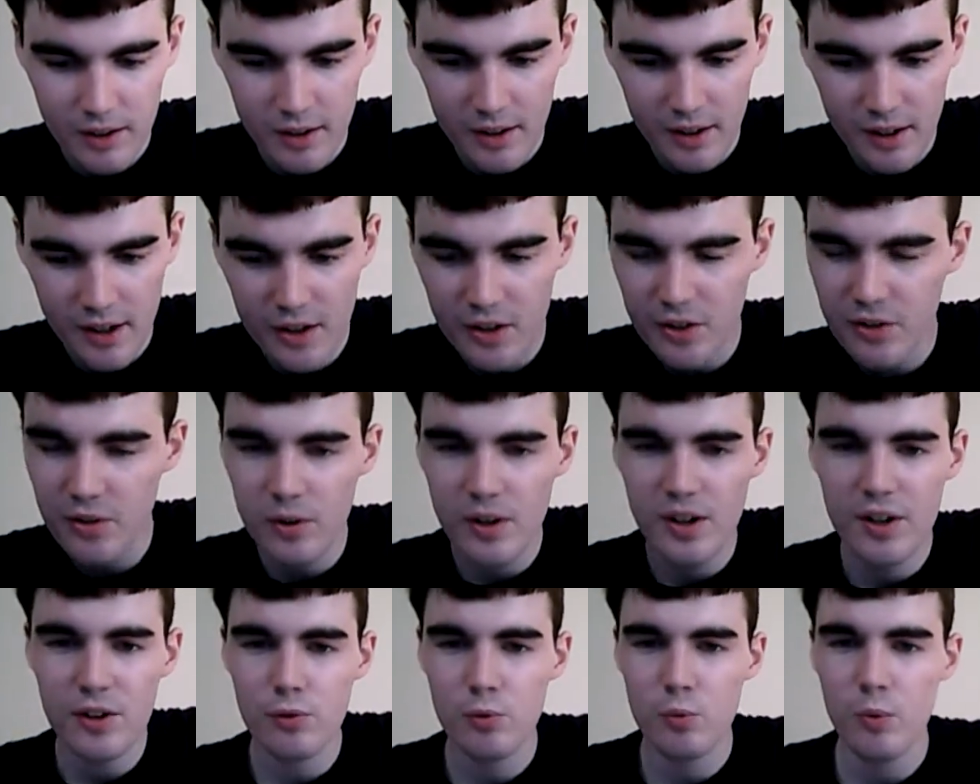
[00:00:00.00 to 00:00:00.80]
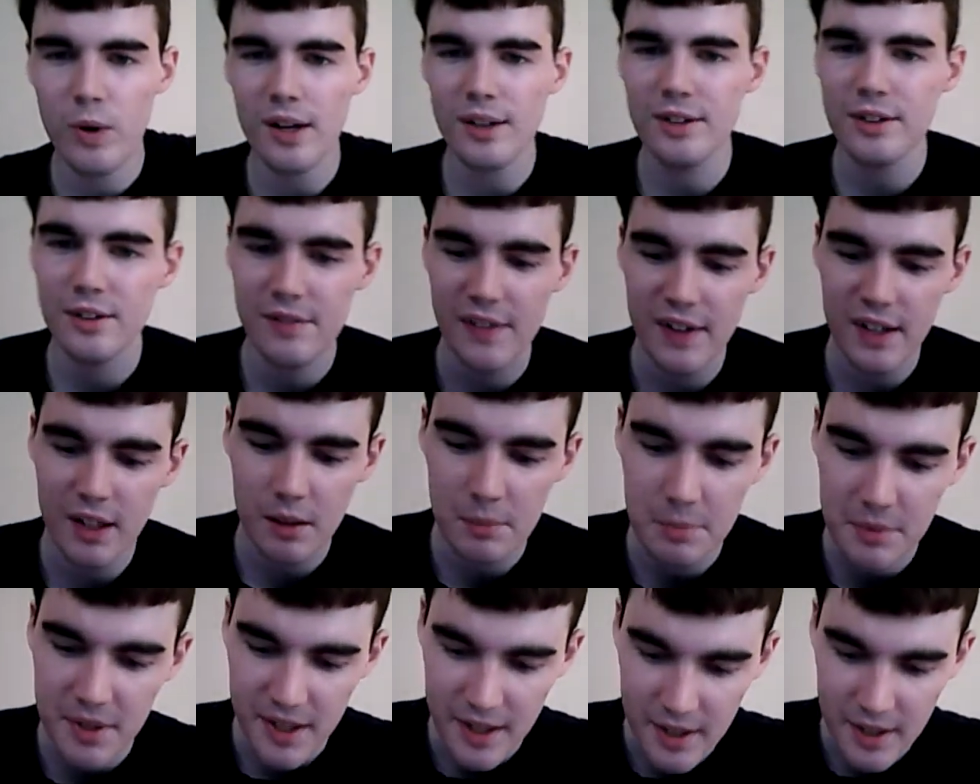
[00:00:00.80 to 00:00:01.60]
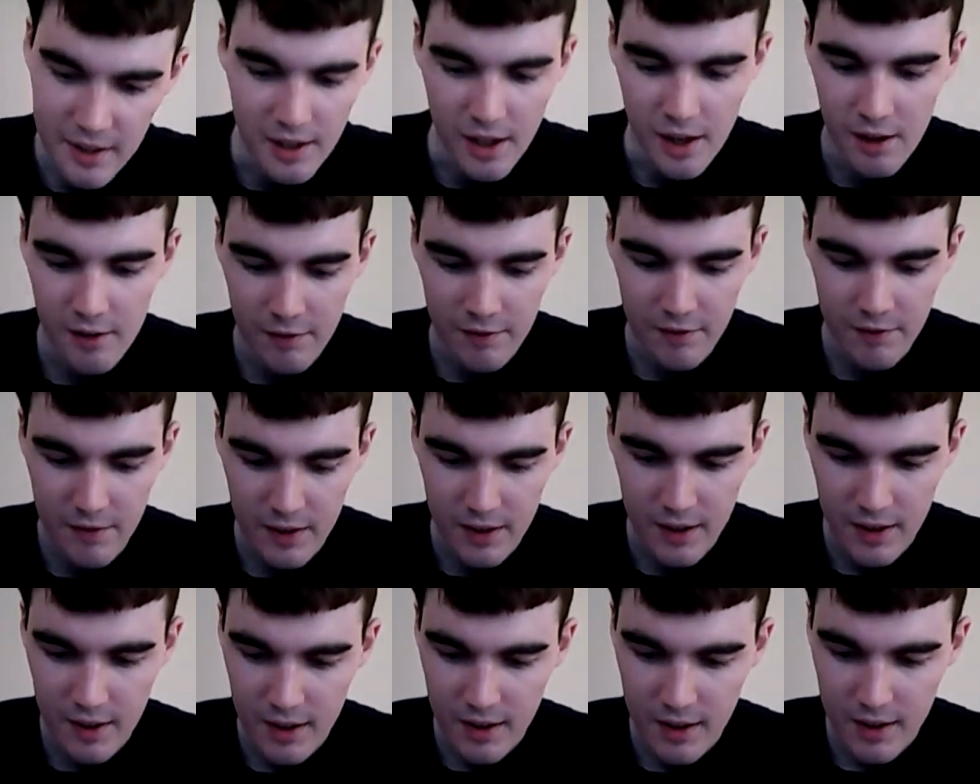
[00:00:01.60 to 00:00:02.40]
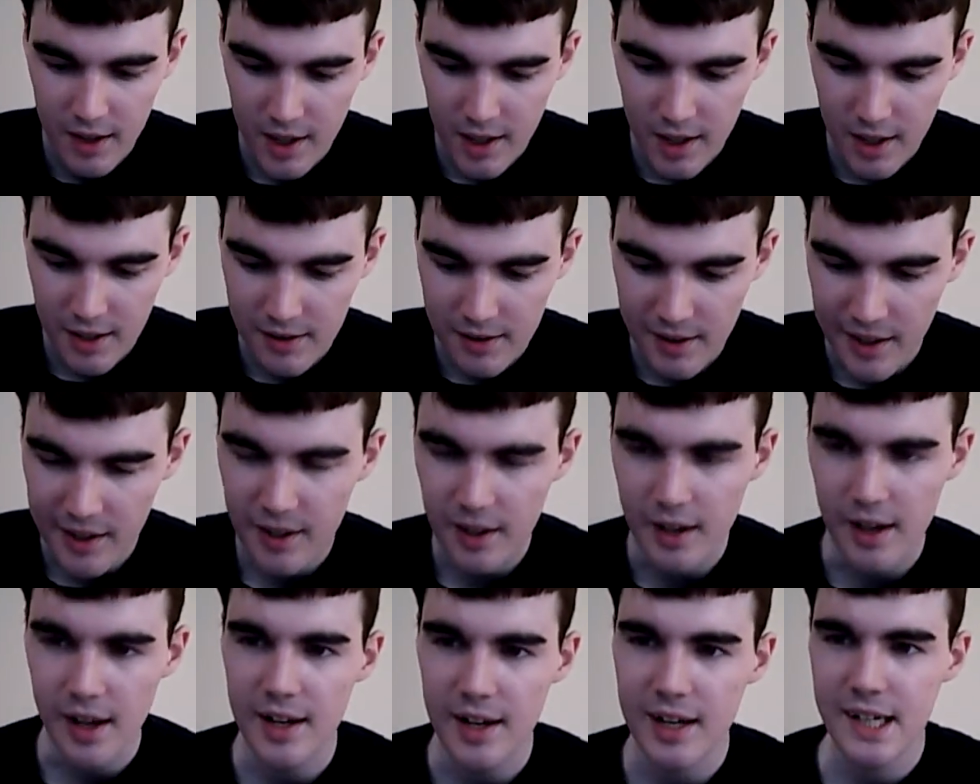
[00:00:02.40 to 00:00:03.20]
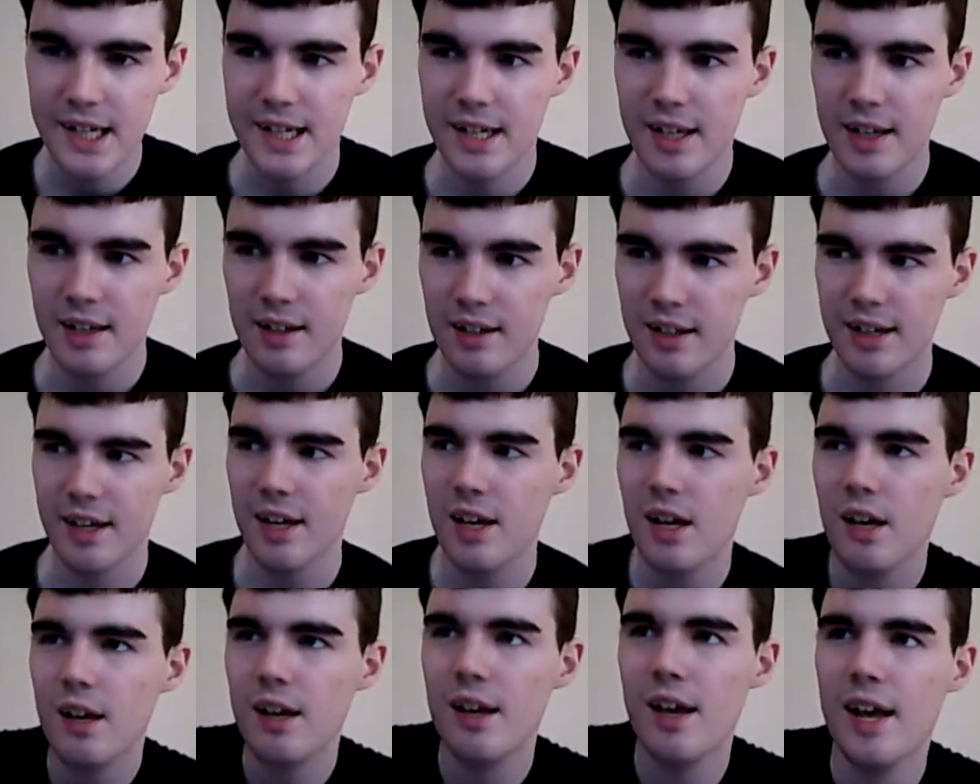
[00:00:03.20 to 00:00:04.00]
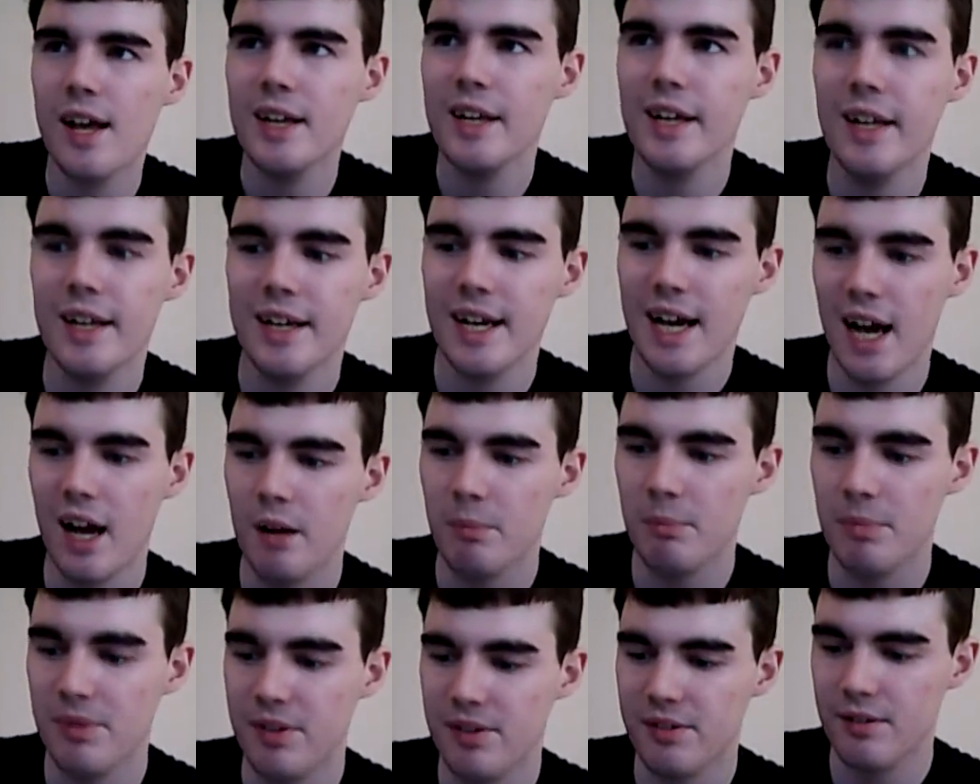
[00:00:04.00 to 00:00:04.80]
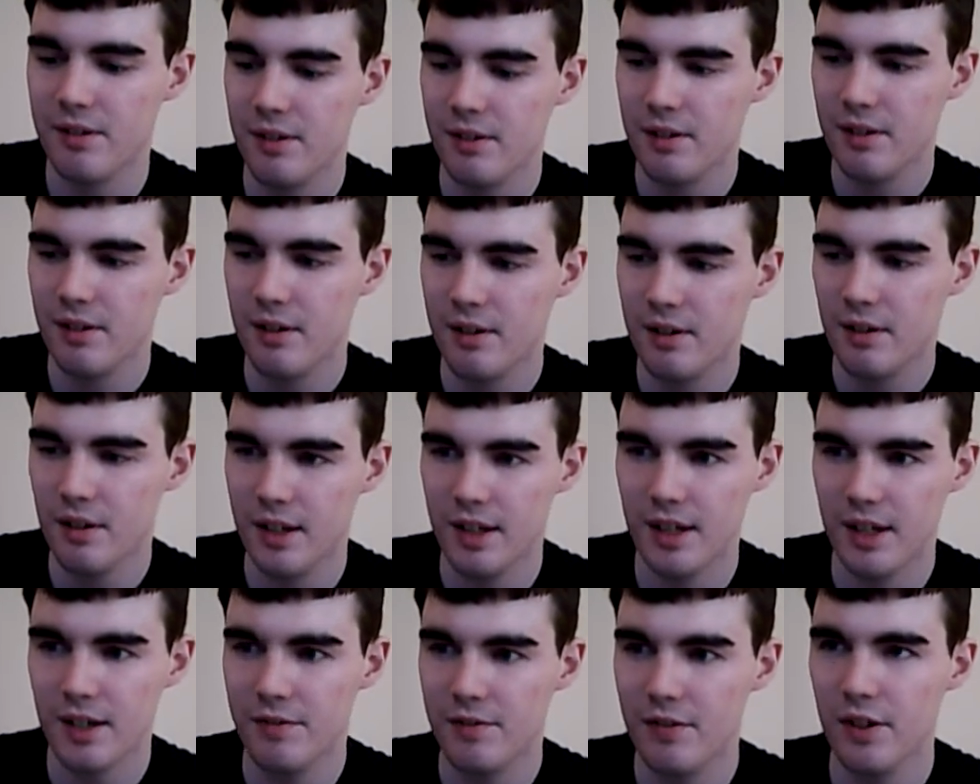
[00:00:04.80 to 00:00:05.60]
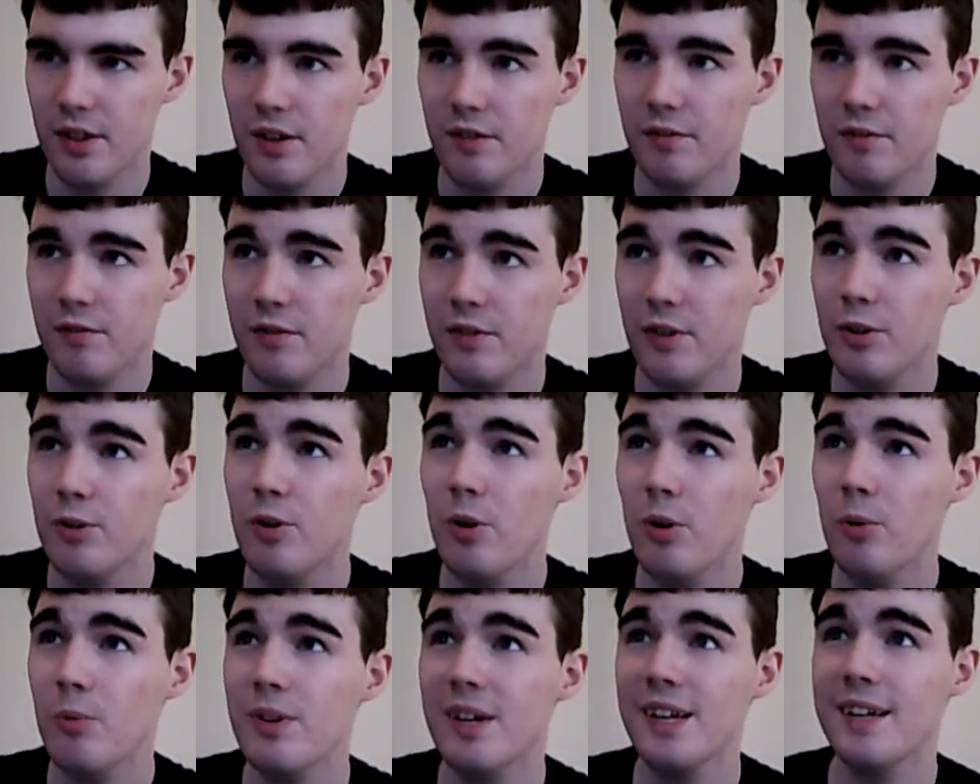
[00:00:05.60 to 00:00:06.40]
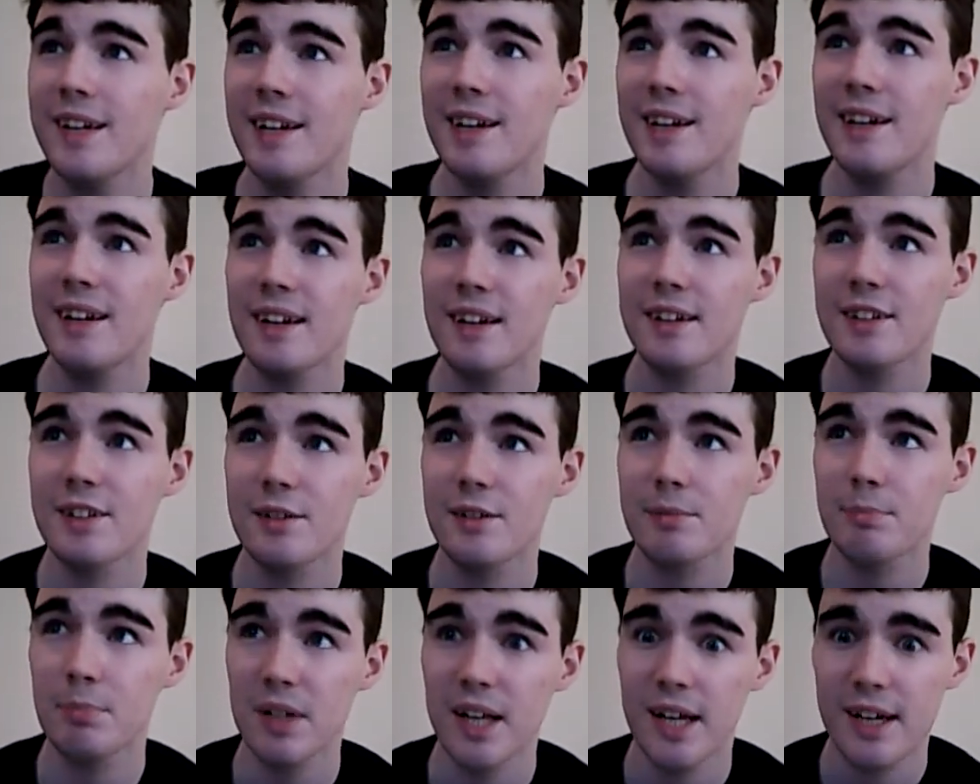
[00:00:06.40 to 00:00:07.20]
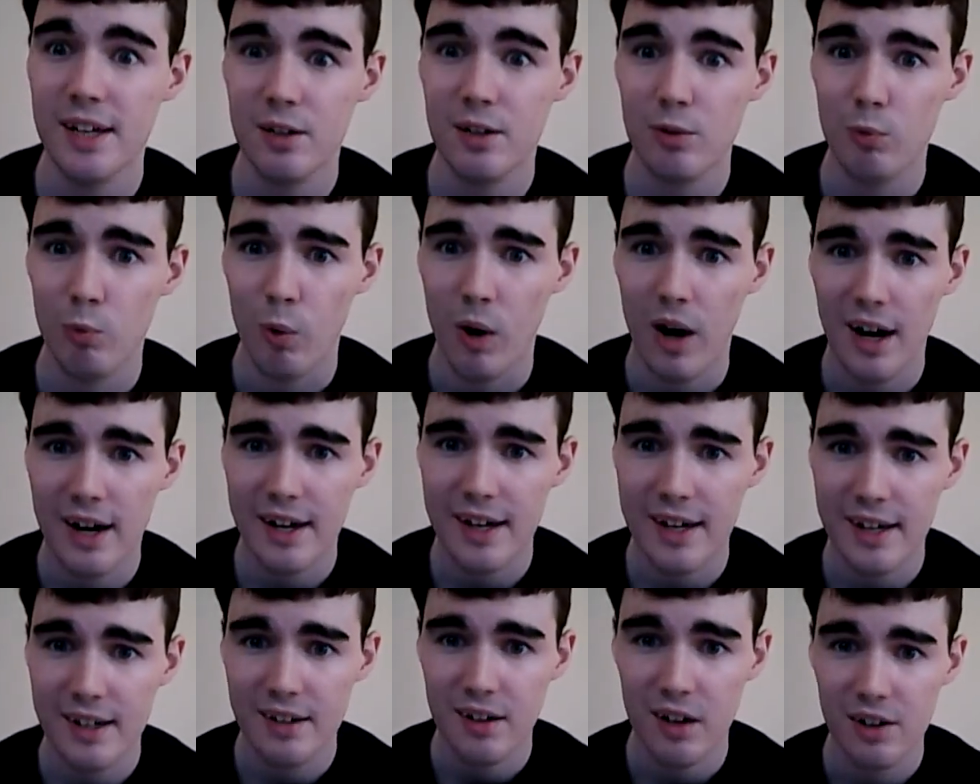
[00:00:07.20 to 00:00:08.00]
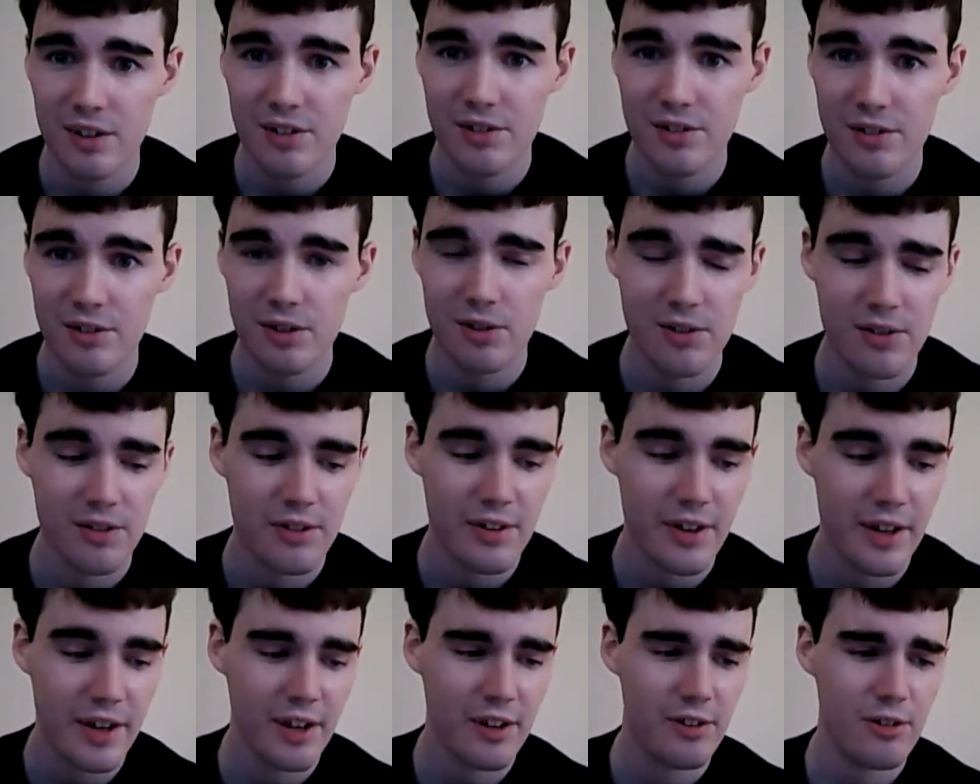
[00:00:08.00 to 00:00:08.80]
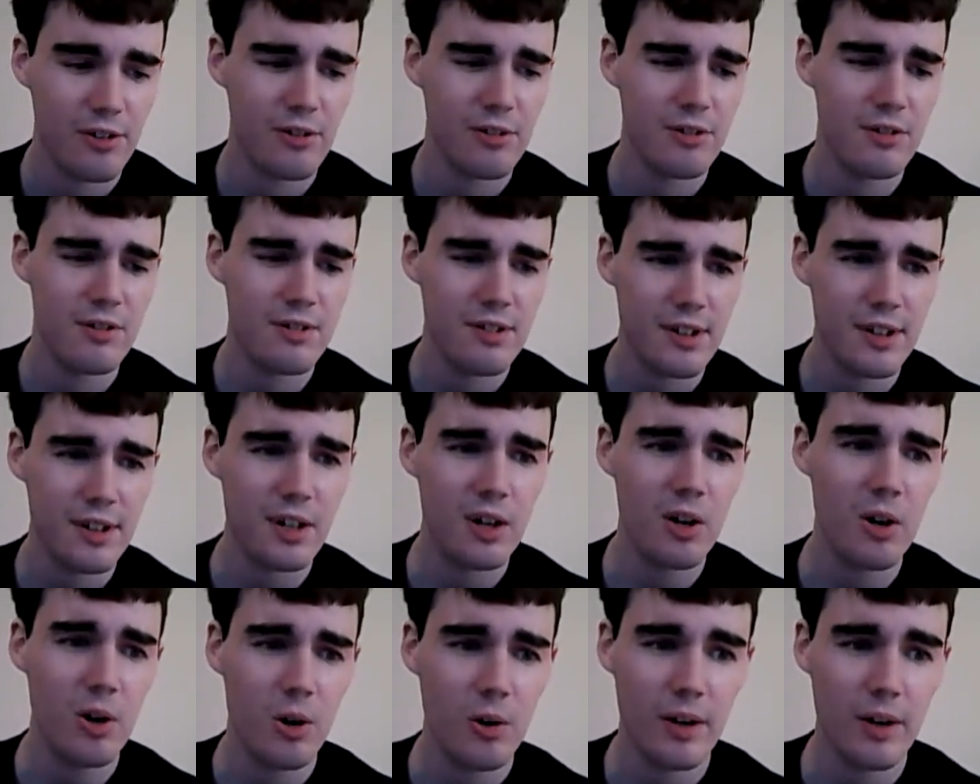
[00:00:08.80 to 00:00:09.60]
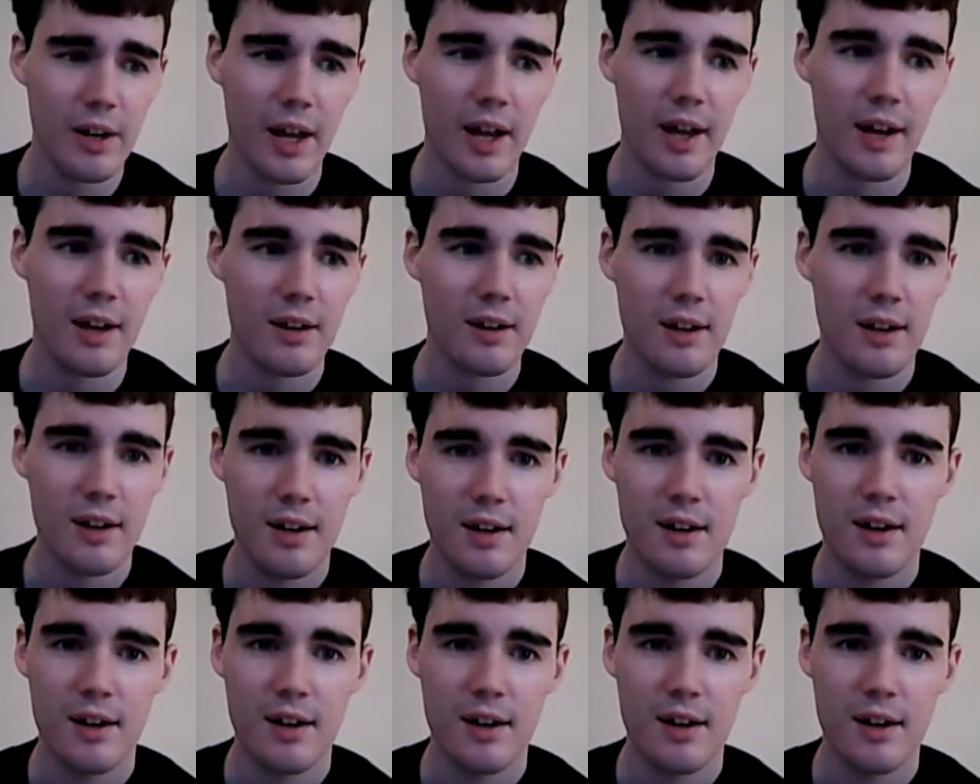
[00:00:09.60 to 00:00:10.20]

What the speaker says: he's well developed enough that any gaps, like if you don't need it explained why he does certain things, you're just like, oh, okay,